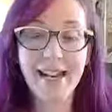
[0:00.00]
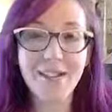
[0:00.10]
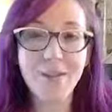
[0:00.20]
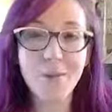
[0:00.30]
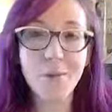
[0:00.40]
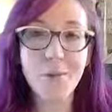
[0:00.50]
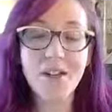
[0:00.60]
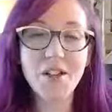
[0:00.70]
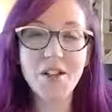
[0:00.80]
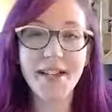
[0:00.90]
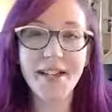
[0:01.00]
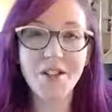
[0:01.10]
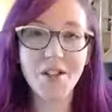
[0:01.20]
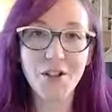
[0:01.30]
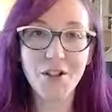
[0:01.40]
so originally I
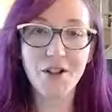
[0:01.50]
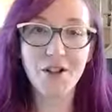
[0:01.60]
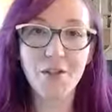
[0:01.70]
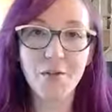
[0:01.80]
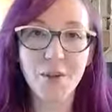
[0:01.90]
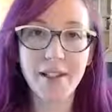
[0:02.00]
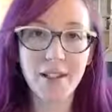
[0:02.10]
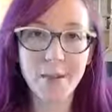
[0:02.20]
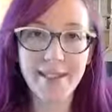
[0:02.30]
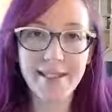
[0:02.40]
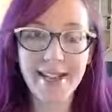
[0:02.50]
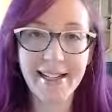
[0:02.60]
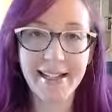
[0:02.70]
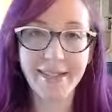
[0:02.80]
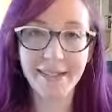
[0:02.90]
just started off with the speed
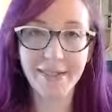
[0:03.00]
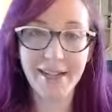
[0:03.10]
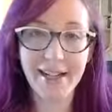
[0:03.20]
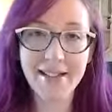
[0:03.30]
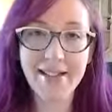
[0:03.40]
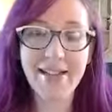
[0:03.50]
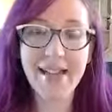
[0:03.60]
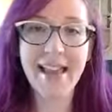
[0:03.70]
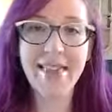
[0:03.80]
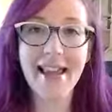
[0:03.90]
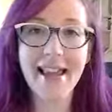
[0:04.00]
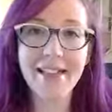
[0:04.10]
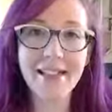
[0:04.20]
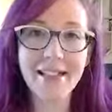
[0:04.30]
dating events, and then